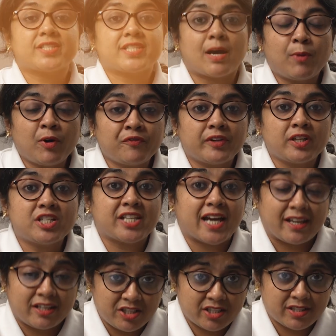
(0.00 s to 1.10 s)
some of the
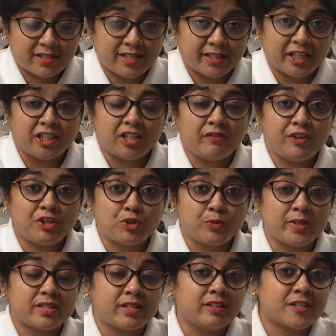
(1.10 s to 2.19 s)
challenges that
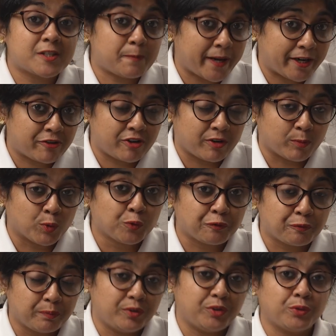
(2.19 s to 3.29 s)
individuals in the spectrum who,
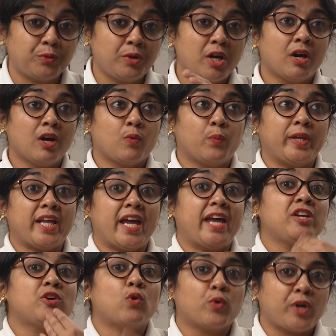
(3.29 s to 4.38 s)
with
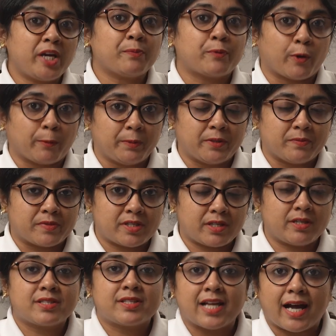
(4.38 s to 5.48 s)
encoding problems
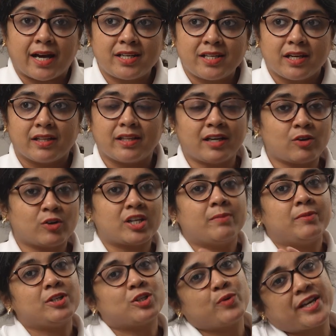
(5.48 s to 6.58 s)
is that they're not
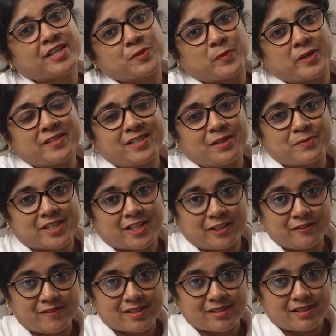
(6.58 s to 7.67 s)
able to express
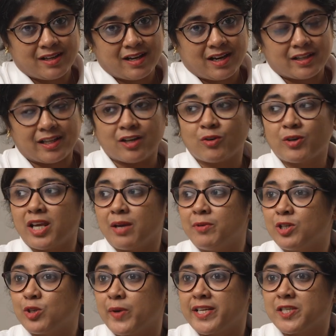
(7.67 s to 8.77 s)
themselves, they're not
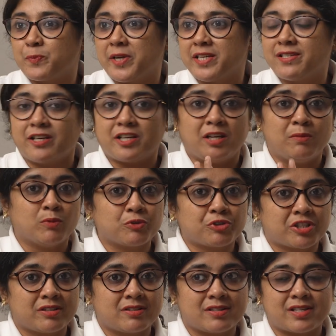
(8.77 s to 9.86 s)
able to express their
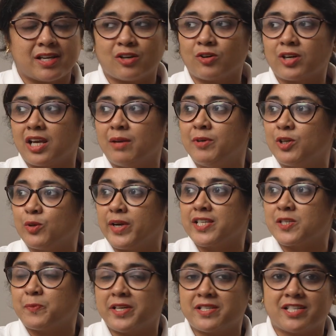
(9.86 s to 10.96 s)
emotions, they're not able to
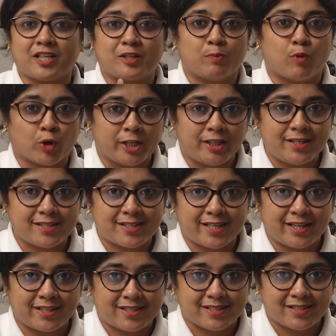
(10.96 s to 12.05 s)
express their bodily
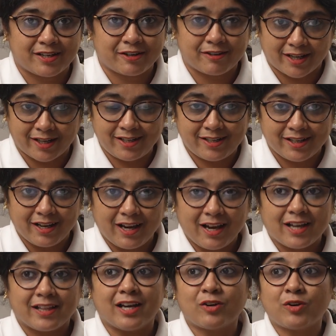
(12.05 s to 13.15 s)
states, right?
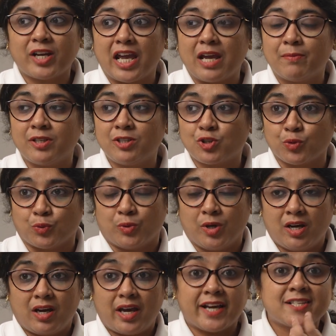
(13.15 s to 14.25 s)
They're not able to
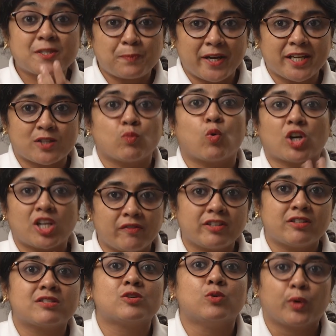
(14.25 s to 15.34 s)
express whatever
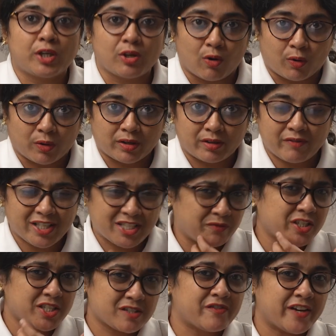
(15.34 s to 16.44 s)
is going on,
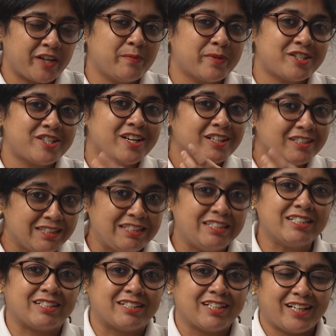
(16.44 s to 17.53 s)
which is very much
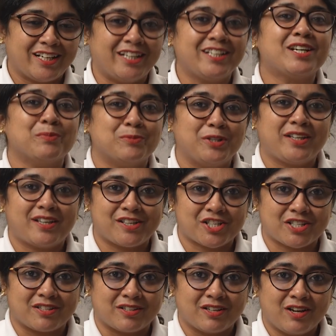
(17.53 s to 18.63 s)
needed in
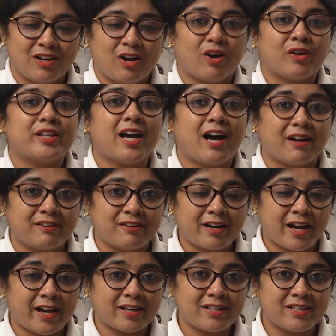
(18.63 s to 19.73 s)
communication. On the other
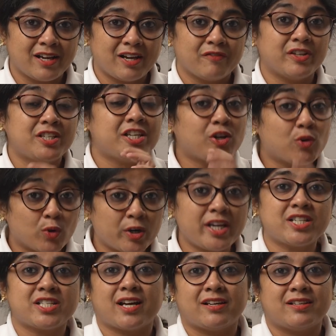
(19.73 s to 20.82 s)
hand, with
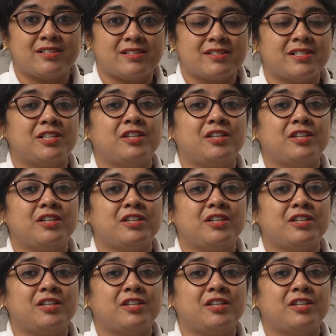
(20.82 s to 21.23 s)
decoding challenges,